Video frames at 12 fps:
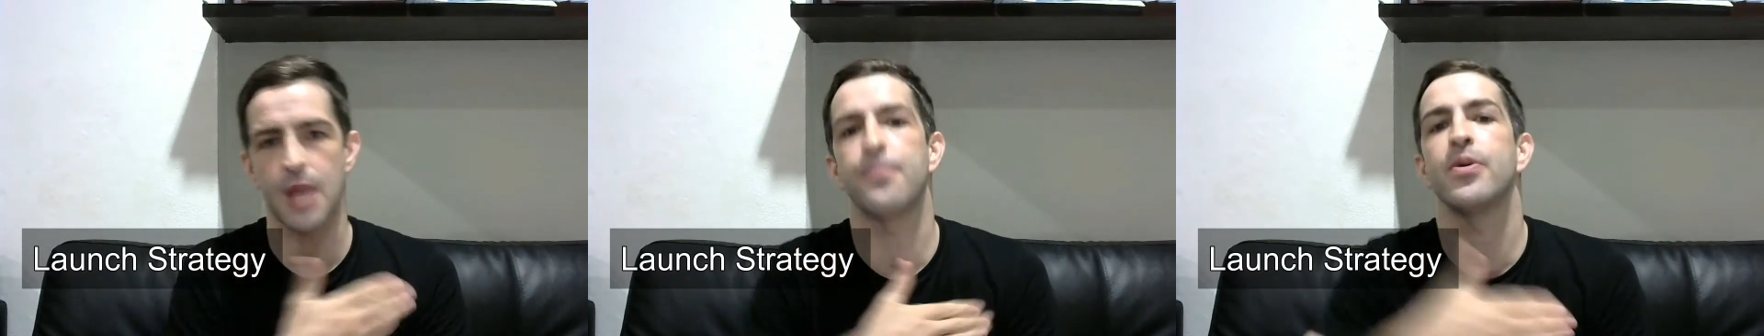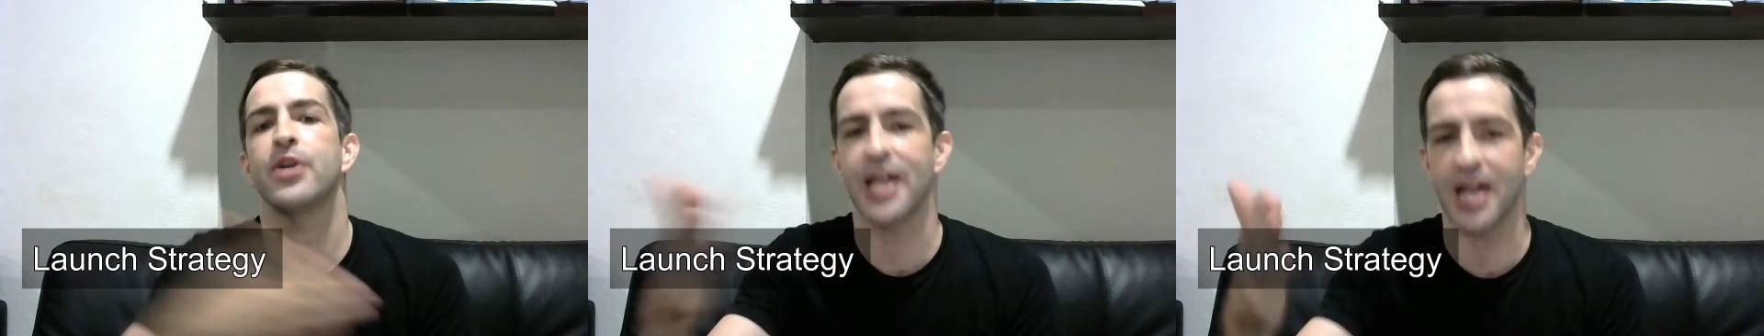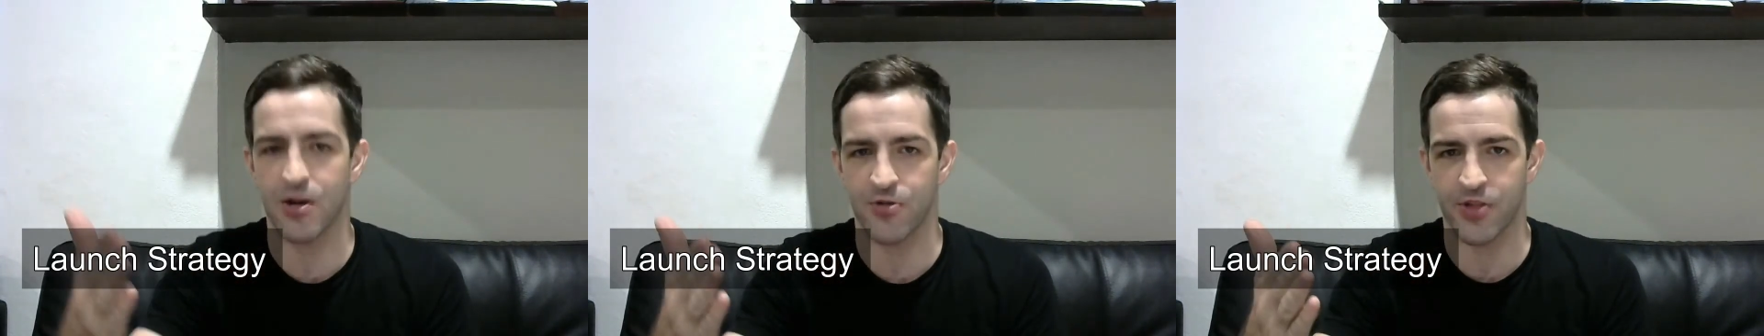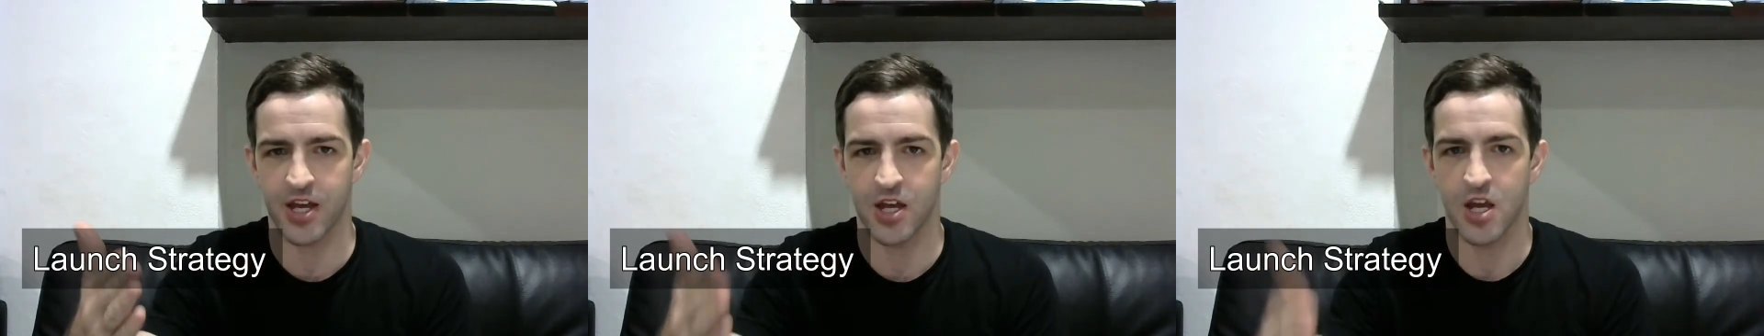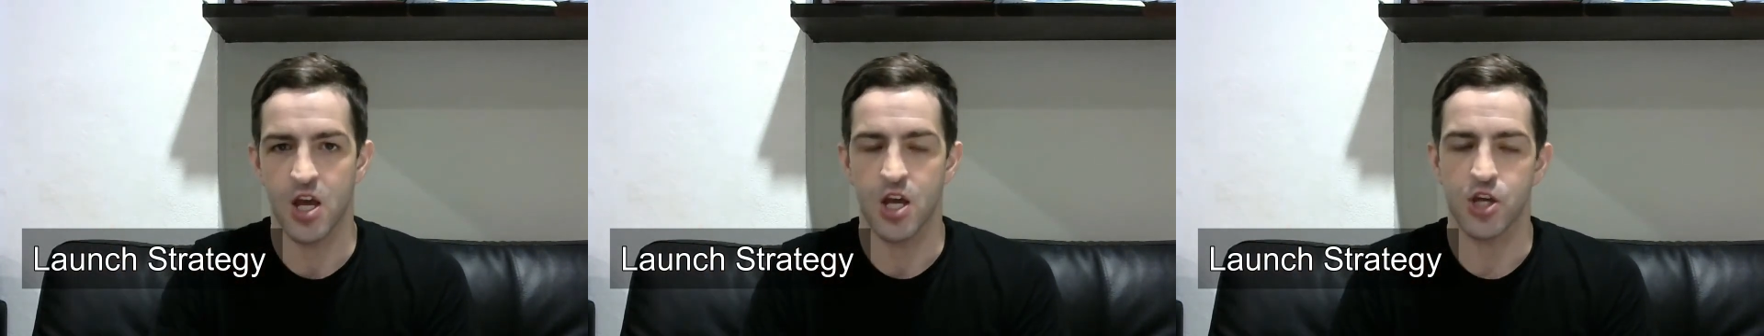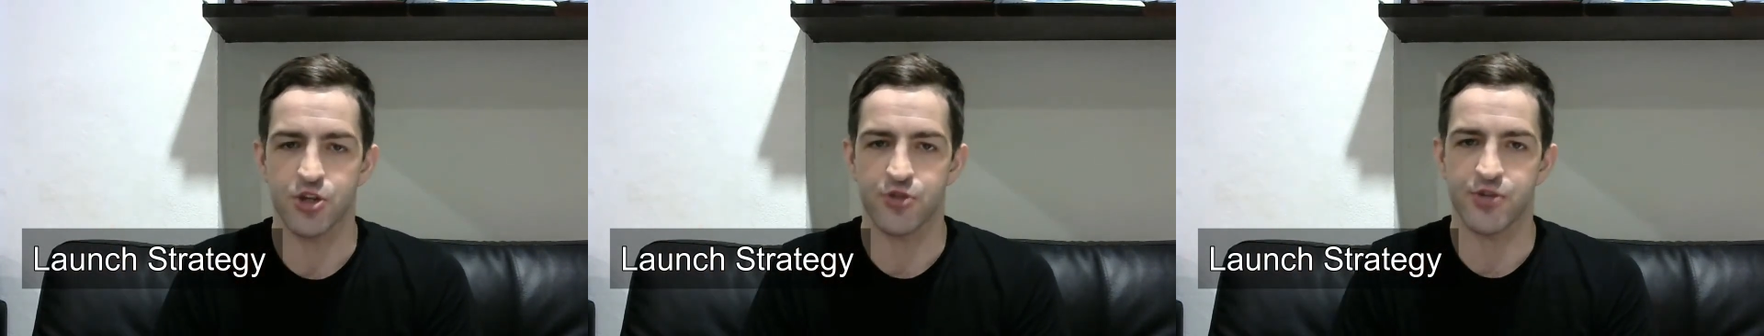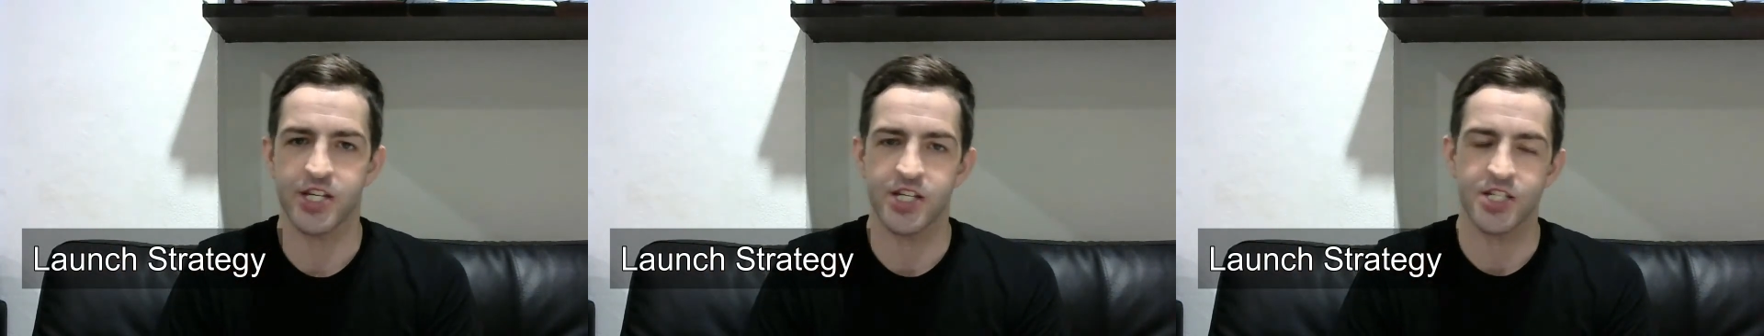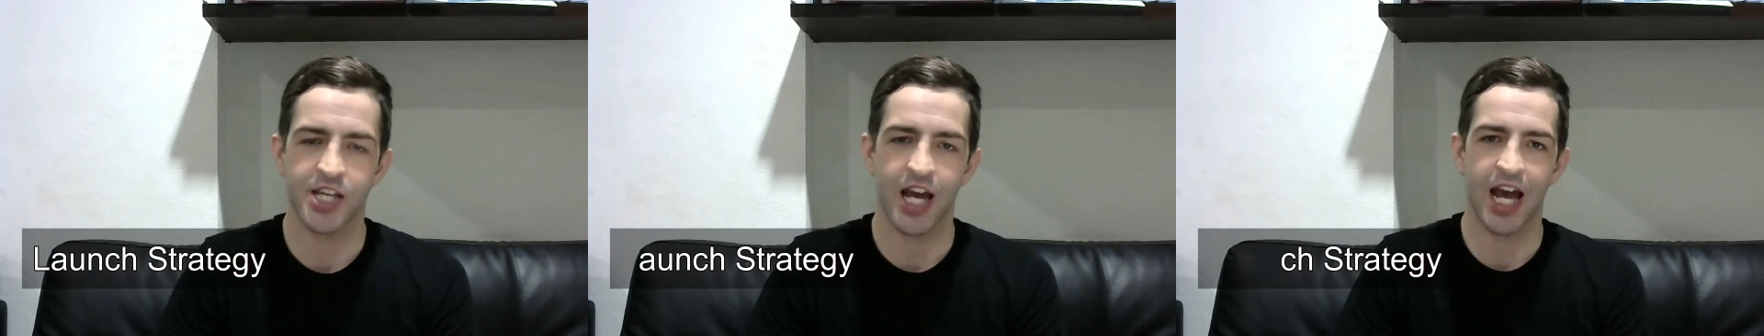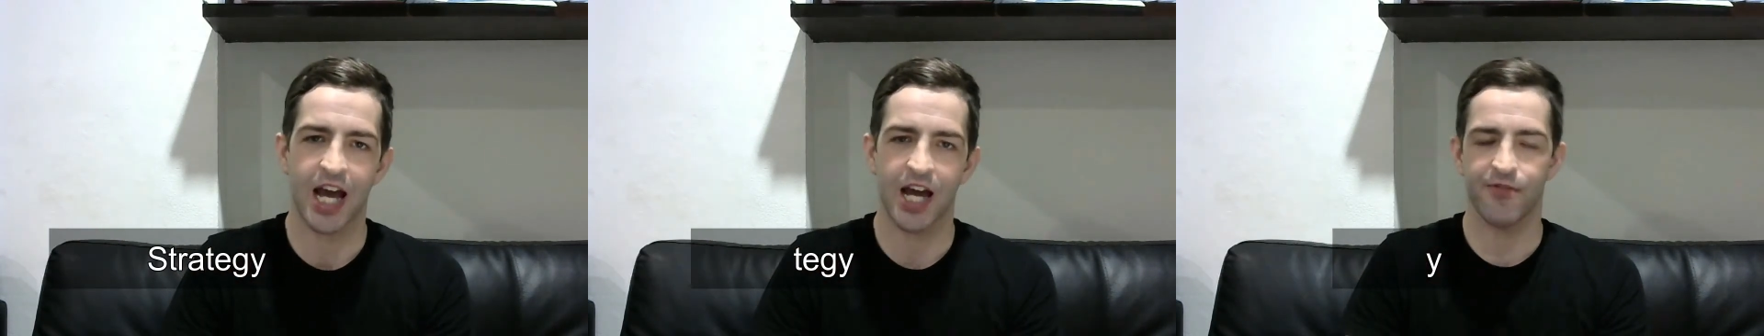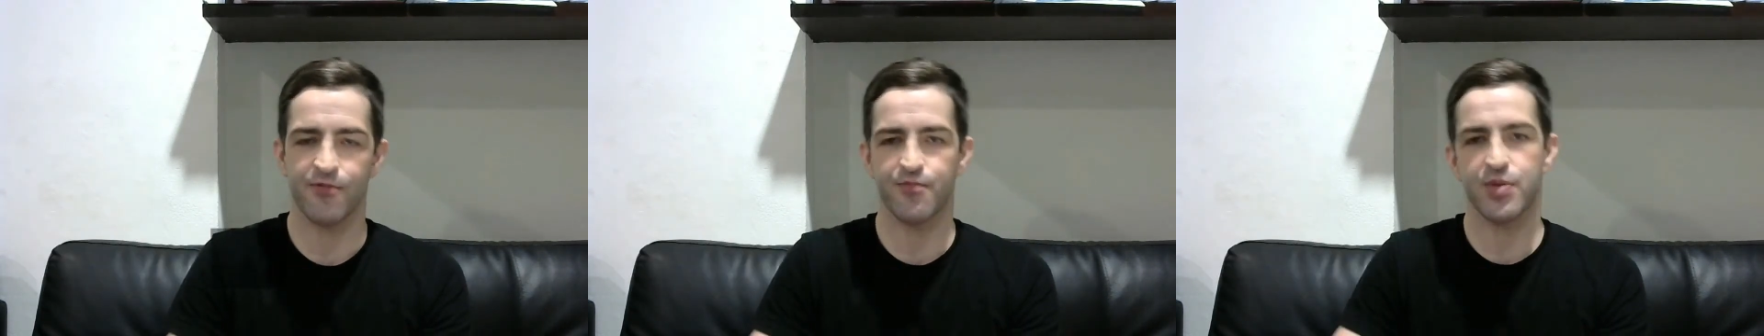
and putting it out there. You need to have